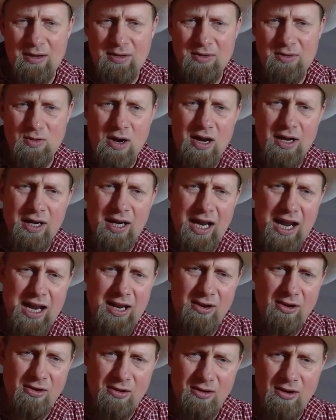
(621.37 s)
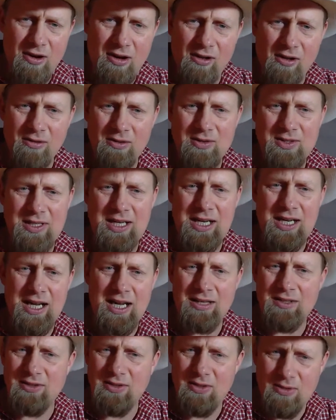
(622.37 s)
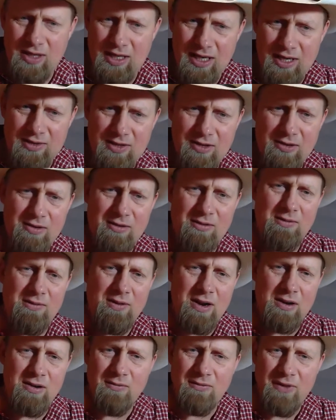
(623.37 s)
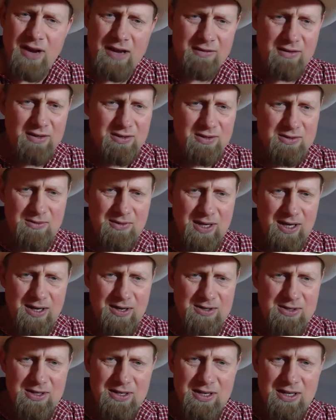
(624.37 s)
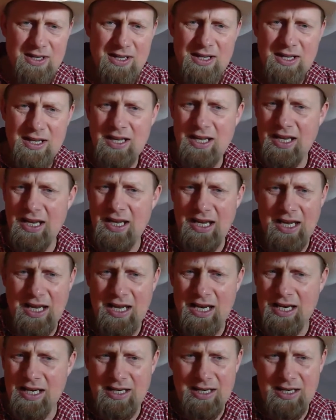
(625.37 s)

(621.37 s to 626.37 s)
drawing $800, and he had 2 kids under 5 years of age, and